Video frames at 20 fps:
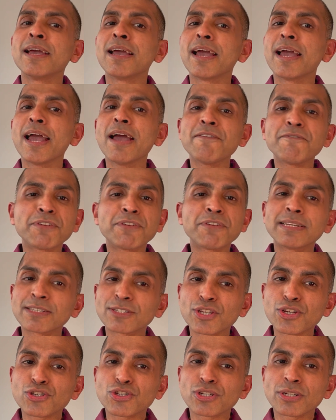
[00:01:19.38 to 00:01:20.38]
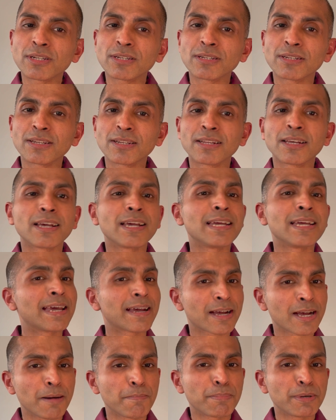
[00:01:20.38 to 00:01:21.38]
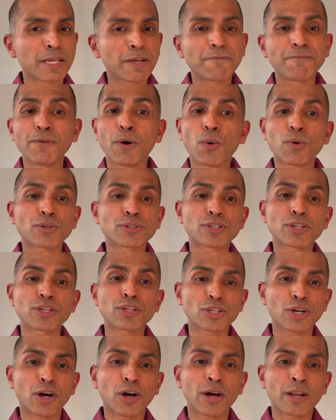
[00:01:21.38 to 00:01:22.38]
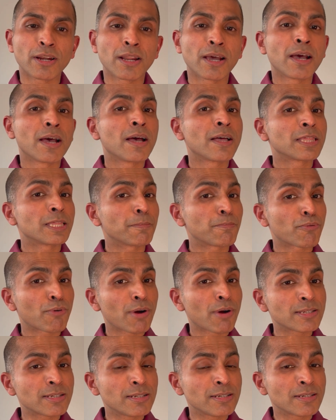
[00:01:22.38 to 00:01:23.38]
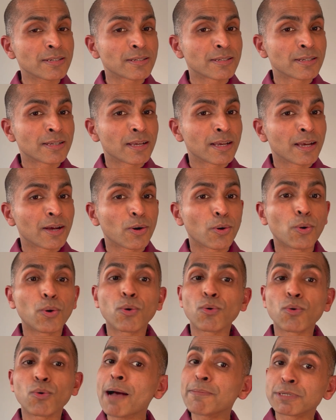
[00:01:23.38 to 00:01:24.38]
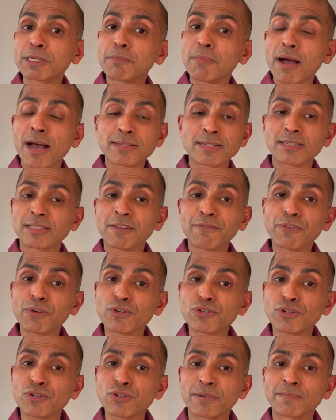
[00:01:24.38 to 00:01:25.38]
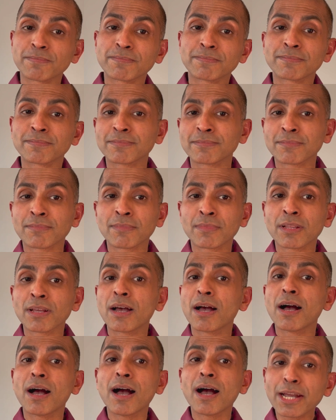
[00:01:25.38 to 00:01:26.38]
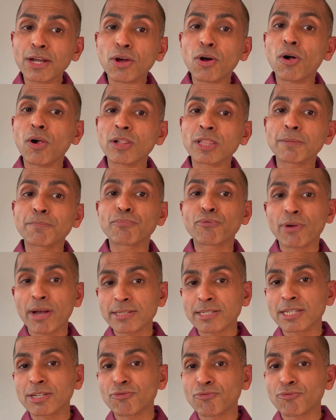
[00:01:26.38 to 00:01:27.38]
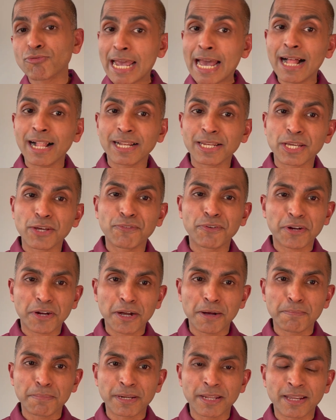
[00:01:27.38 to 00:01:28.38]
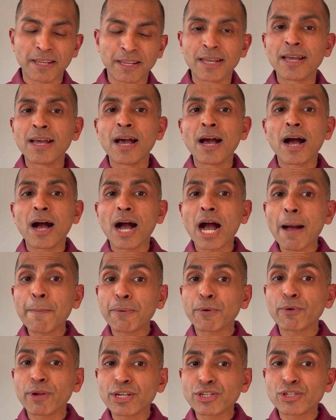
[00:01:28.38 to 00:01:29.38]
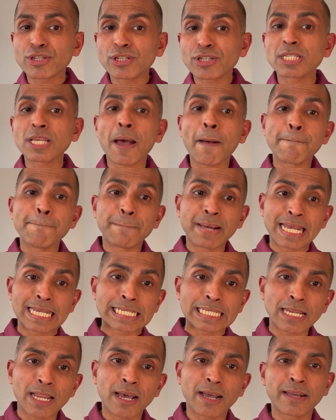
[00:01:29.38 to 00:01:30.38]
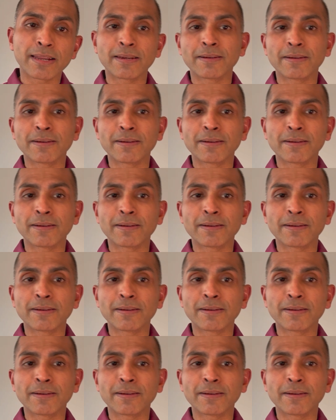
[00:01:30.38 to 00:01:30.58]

Every decision in a company focuses on the present or optimizing the future. I call the present reality of a company operations baseline.